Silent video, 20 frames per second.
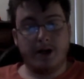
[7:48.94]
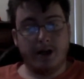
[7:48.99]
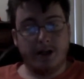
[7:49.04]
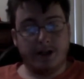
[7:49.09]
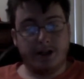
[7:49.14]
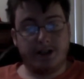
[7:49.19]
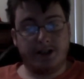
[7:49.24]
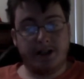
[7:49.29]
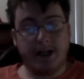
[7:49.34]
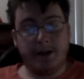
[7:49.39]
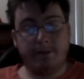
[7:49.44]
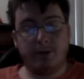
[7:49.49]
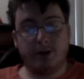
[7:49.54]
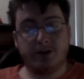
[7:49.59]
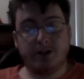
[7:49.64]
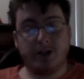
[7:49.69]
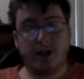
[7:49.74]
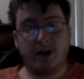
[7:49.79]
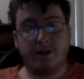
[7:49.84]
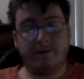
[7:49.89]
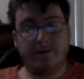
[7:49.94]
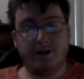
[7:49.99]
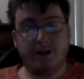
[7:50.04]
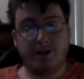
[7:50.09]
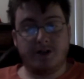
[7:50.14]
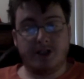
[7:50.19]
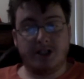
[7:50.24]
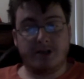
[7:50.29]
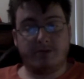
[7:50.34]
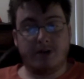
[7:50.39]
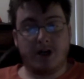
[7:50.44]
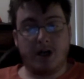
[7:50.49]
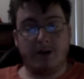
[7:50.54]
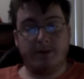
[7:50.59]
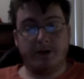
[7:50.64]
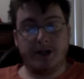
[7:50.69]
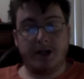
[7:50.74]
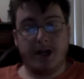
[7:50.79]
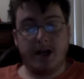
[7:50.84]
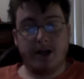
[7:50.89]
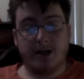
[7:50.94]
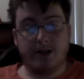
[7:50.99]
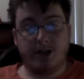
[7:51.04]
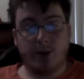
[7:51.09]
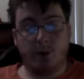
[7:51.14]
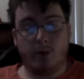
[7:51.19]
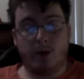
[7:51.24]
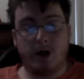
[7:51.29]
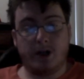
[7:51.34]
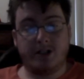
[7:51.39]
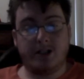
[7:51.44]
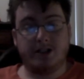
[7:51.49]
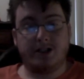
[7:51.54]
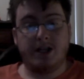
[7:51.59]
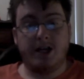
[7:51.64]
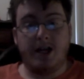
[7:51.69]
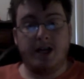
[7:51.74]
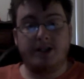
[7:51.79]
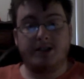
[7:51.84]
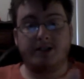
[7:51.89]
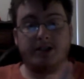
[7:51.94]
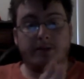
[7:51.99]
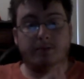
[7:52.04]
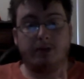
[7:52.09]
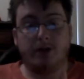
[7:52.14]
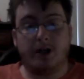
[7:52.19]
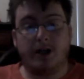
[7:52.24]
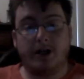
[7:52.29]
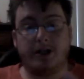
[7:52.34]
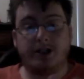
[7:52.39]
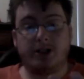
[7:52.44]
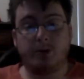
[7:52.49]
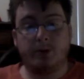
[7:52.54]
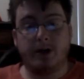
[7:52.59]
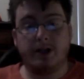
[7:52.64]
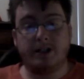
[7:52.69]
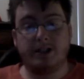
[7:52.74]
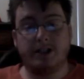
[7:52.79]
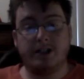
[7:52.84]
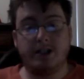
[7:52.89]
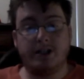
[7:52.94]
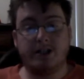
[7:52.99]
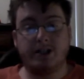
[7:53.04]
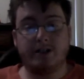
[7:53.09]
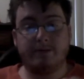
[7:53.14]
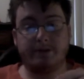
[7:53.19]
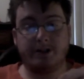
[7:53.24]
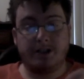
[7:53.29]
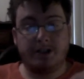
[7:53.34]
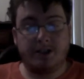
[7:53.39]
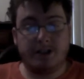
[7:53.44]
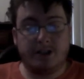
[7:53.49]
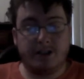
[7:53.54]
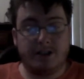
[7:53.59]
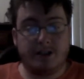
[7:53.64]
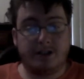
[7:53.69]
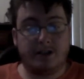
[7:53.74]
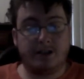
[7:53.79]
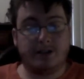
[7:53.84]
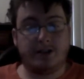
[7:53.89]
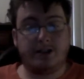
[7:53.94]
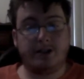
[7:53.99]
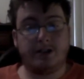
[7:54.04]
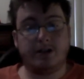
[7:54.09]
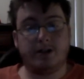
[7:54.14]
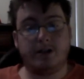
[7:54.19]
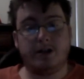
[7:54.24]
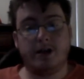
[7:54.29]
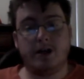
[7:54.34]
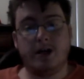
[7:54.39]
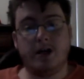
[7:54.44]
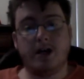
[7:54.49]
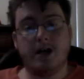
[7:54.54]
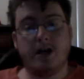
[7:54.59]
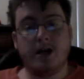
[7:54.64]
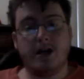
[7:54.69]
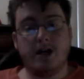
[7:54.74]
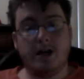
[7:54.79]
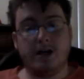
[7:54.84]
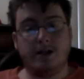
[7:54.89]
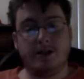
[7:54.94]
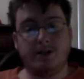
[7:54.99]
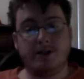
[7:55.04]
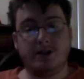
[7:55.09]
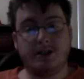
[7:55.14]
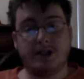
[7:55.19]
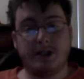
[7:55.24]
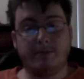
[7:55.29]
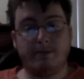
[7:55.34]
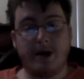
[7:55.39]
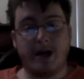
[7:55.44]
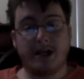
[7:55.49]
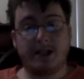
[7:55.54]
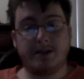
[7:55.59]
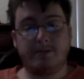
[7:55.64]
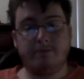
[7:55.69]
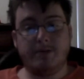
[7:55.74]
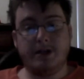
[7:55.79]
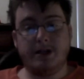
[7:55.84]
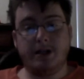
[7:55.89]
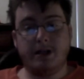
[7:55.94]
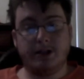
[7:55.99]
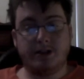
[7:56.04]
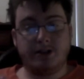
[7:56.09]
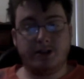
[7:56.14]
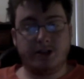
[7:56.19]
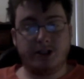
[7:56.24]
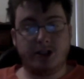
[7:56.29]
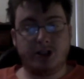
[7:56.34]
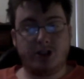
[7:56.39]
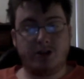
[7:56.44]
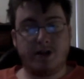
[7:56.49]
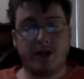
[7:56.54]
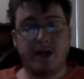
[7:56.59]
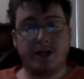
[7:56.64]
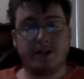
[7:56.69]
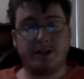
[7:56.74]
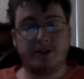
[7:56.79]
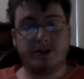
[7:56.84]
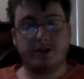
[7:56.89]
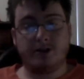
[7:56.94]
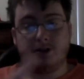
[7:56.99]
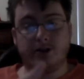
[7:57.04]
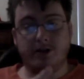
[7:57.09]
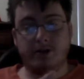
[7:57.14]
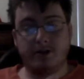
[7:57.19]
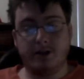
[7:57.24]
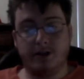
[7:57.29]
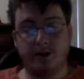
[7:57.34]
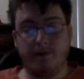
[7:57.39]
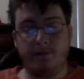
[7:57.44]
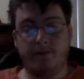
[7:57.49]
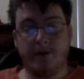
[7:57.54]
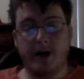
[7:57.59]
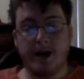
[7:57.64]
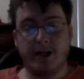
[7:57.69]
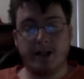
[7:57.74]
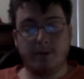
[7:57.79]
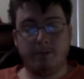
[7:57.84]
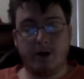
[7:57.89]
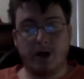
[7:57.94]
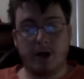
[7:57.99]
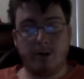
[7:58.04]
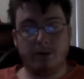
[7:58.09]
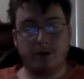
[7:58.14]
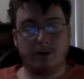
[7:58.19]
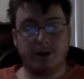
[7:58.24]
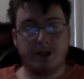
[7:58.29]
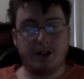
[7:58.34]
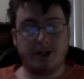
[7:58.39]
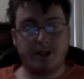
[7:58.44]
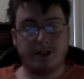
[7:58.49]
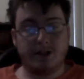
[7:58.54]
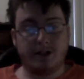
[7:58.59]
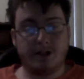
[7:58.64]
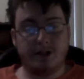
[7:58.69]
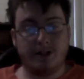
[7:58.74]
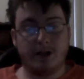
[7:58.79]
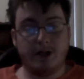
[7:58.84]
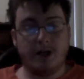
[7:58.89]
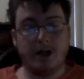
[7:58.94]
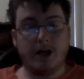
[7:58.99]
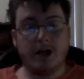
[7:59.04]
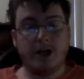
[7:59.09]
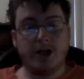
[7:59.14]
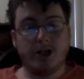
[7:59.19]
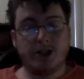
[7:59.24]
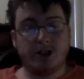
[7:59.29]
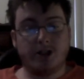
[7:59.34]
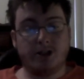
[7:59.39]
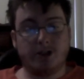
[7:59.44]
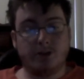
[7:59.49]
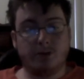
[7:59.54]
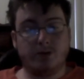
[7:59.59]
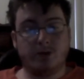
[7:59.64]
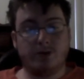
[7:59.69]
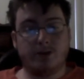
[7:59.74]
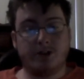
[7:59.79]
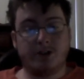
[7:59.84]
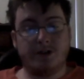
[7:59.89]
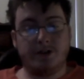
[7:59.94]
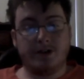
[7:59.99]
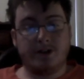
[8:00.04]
The state most often uses propaganda to wash its hands of the blood, sweat, and tears of its citizens. It uses the mass media to distract, delude, and divide the population so the rulers of the